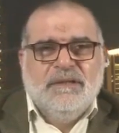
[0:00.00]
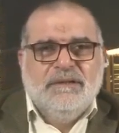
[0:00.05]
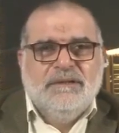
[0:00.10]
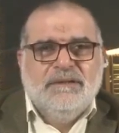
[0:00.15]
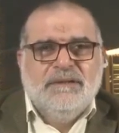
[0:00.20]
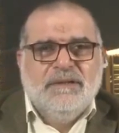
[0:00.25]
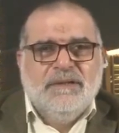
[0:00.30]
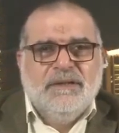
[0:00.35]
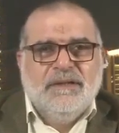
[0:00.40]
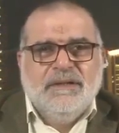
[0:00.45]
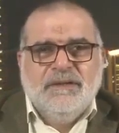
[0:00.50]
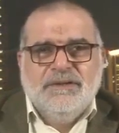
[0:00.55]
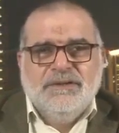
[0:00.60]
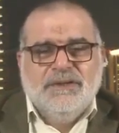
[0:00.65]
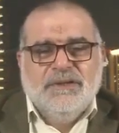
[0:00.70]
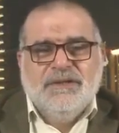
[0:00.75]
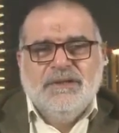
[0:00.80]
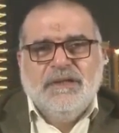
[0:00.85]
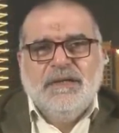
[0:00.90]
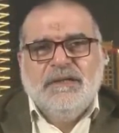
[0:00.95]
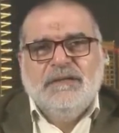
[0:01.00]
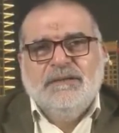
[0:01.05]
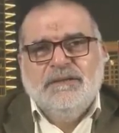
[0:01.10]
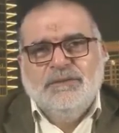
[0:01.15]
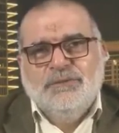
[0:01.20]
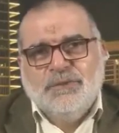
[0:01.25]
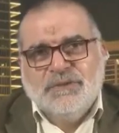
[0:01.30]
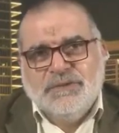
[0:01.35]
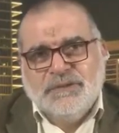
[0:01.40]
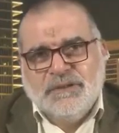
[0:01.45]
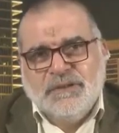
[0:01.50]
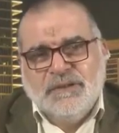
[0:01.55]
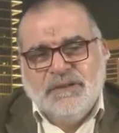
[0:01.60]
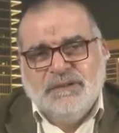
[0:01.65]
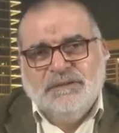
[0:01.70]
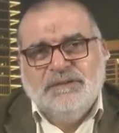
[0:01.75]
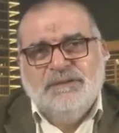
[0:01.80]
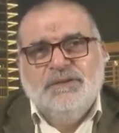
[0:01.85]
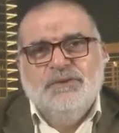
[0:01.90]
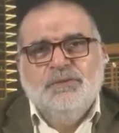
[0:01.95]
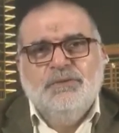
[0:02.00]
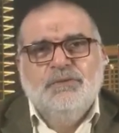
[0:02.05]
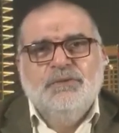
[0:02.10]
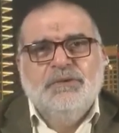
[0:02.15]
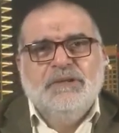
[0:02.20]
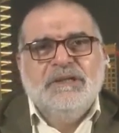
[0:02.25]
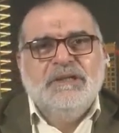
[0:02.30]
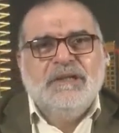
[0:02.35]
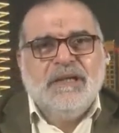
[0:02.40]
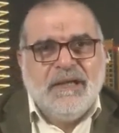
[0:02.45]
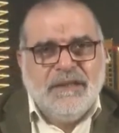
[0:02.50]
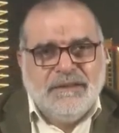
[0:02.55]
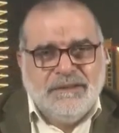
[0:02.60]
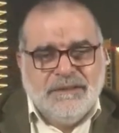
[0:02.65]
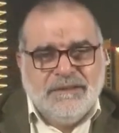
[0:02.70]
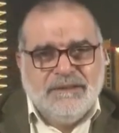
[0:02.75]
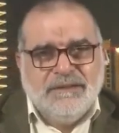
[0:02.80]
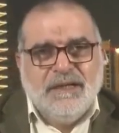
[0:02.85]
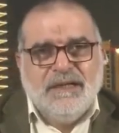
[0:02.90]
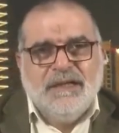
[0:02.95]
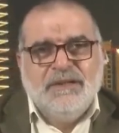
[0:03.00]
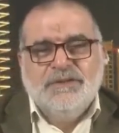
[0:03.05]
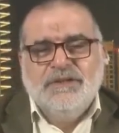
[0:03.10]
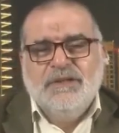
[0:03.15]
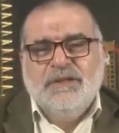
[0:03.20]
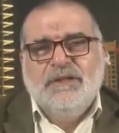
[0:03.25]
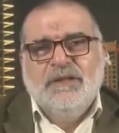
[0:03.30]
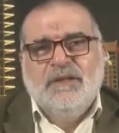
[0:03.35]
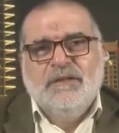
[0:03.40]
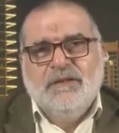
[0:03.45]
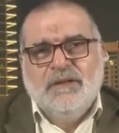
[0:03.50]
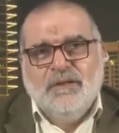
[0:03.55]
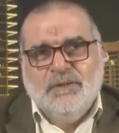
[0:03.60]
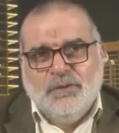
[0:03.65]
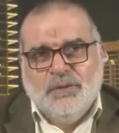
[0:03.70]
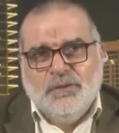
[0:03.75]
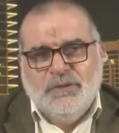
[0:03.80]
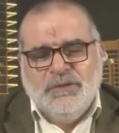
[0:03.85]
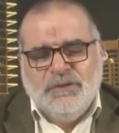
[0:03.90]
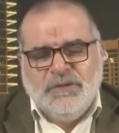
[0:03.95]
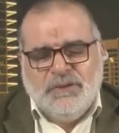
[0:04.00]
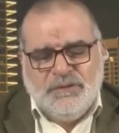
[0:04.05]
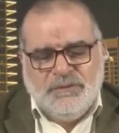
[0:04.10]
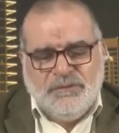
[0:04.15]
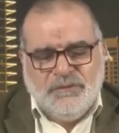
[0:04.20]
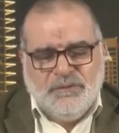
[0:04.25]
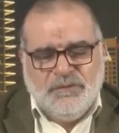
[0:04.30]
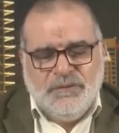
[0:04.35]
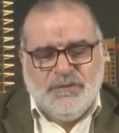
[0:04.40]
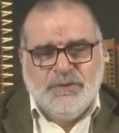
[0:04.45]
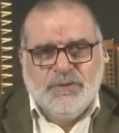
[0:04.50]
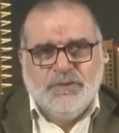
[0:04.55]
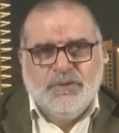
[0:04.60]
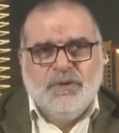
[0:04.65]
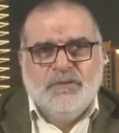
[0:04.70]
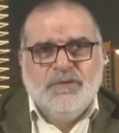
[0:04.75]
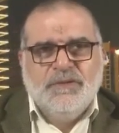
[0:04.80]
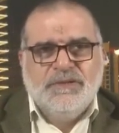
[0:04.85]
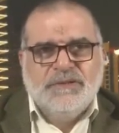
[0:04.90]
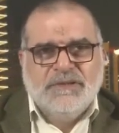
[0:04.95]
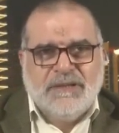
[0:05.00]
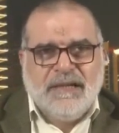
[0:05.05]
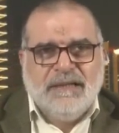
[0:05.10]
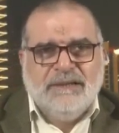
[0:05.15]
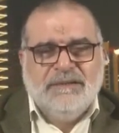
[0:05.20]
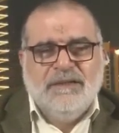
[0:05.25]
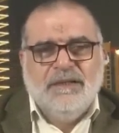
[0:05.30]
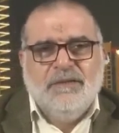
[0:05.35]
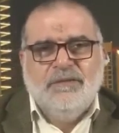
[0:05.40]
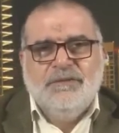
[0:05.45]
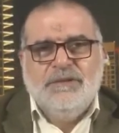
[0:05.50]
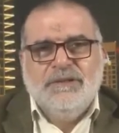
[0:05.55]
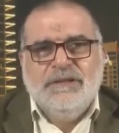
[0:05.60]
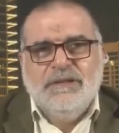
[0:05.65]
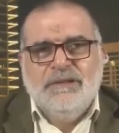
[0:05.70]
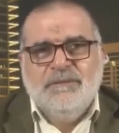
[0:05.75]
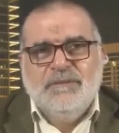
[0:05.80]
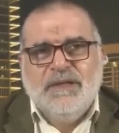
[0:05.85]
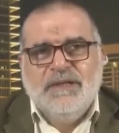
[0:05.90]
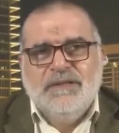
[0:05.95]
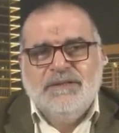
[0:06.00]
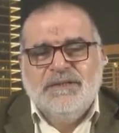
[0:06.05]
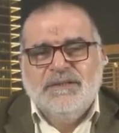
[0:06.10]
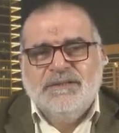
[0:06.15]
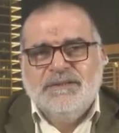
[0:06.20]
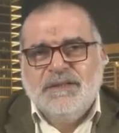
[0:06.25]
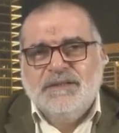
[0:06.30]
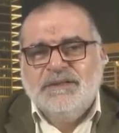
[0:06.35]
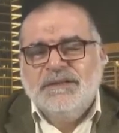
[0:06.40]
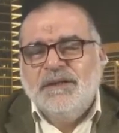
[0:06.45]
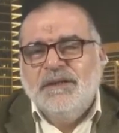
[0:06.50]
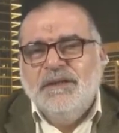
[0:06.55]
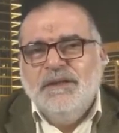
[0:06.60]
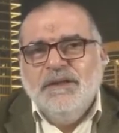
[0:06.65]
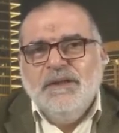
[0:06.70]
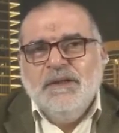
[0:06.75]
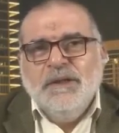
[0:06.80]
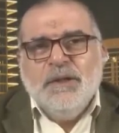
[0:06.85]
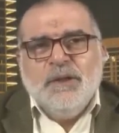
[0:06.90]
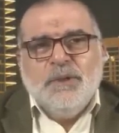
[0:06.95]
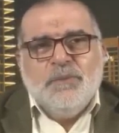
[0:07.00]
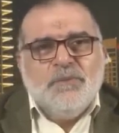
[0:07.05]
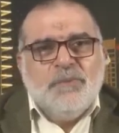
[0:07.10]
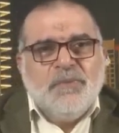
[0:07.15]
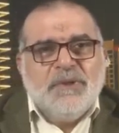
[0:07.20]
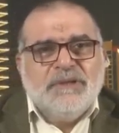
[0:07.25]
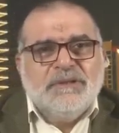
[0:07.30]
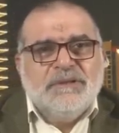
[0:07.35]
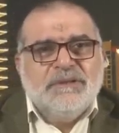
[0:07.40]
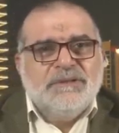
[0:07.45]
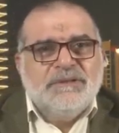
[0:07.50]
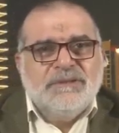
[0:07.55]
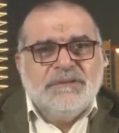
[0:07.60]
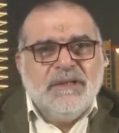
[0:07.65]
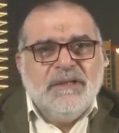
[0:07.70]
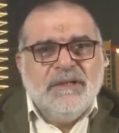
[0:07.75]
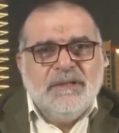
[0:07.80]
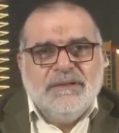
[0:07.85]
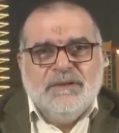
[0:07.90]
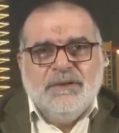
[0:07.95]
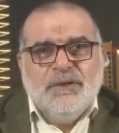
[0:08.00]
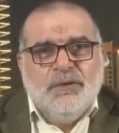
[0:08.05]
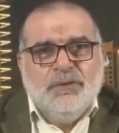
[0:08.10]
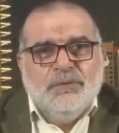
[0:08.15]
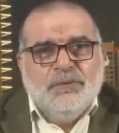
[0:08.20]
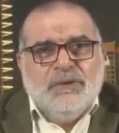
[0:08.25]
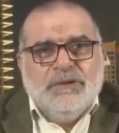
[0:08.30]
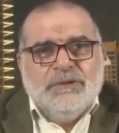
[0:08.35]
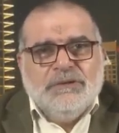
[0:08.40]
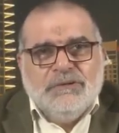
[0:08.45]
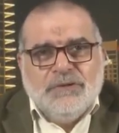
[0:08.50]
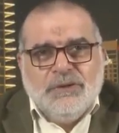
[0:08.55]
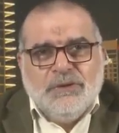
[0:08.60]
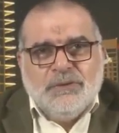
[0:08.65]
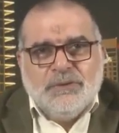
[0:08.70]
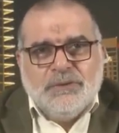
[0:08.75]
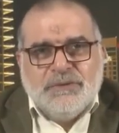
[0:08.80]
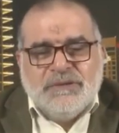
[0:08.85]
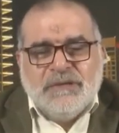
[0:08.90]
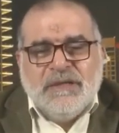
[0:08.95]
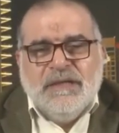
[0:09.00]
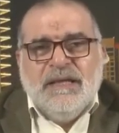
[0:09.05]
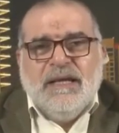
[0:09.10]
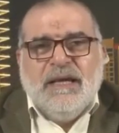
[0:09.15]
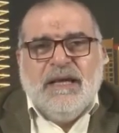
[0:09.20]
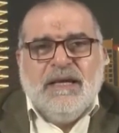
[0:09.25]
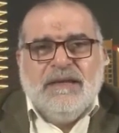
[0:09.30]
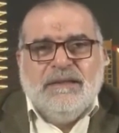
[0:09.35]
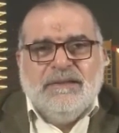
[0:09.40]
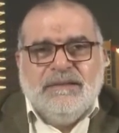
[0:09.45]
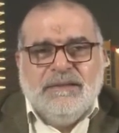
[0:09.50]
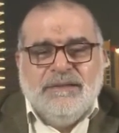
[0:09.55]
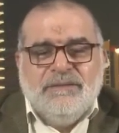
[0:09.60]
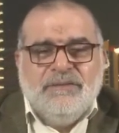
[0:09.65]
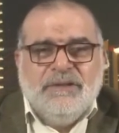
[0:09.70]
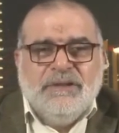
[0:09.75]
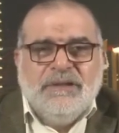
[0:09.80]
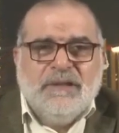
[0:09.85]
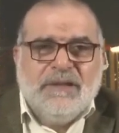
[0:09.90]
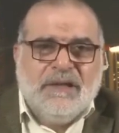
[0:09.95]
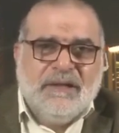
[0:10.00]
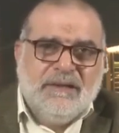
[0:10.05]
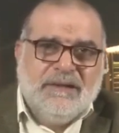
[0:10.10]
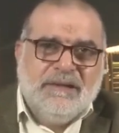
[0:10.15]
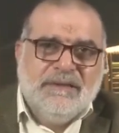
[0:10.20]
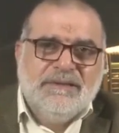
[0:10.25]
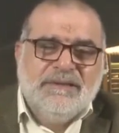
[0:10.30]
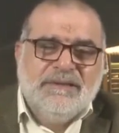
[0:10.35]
declaration that it was Clinton who created Daesh, and on the issue of the scandal of the emails, etc. But still, the whole world knows, and even Iraqis